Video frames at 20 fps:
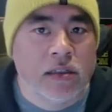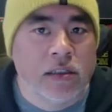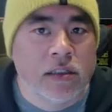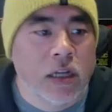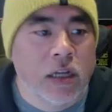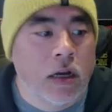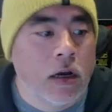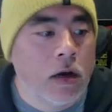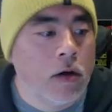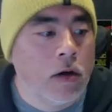
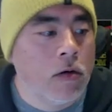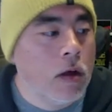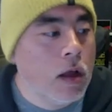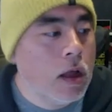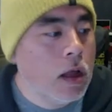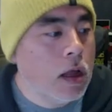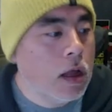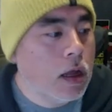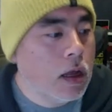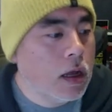So
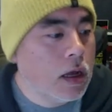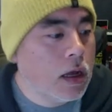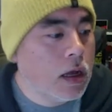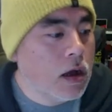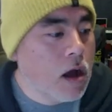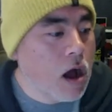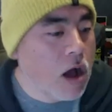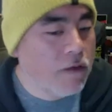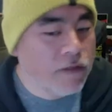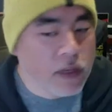
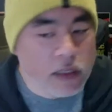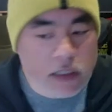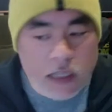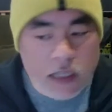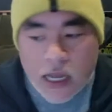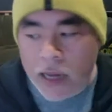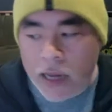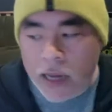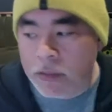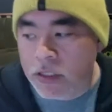
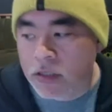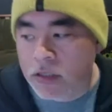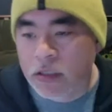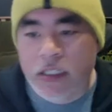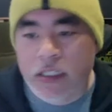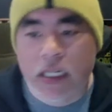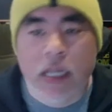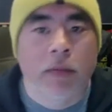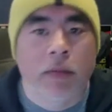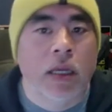oftentimes you'll
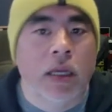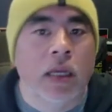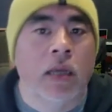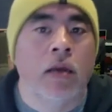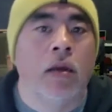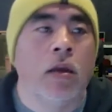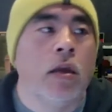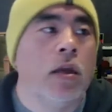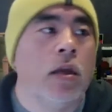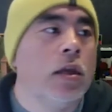see
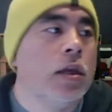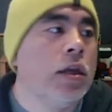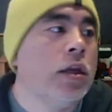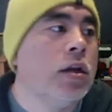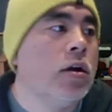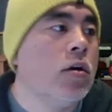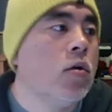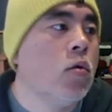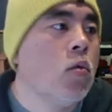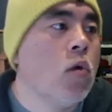me,
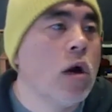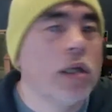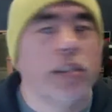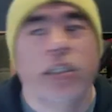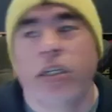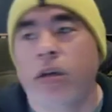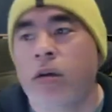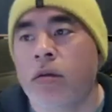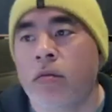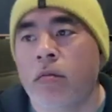
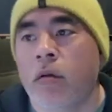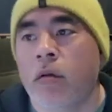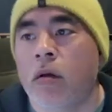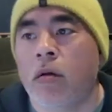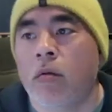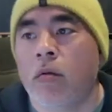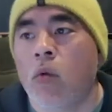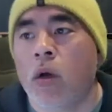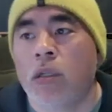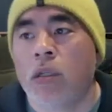watching
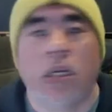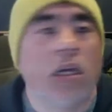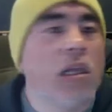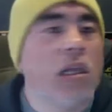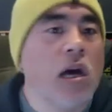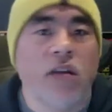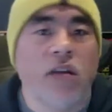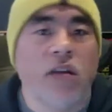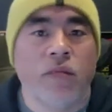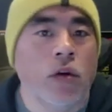a
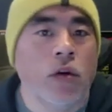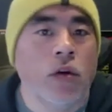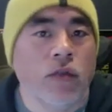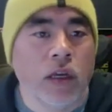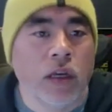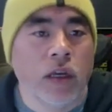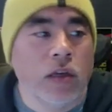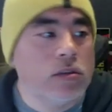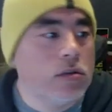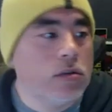lot of
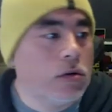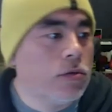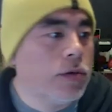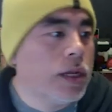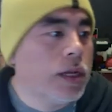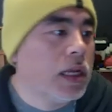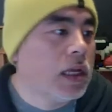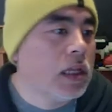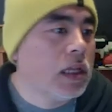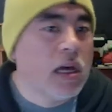movies or
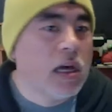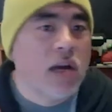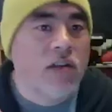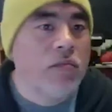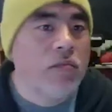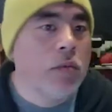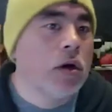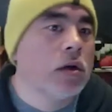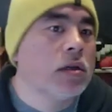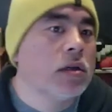reading a lot
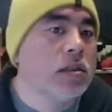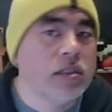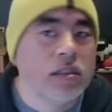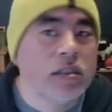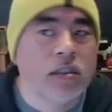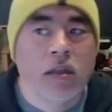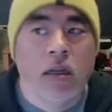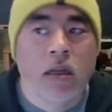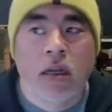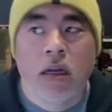of
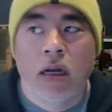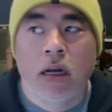books.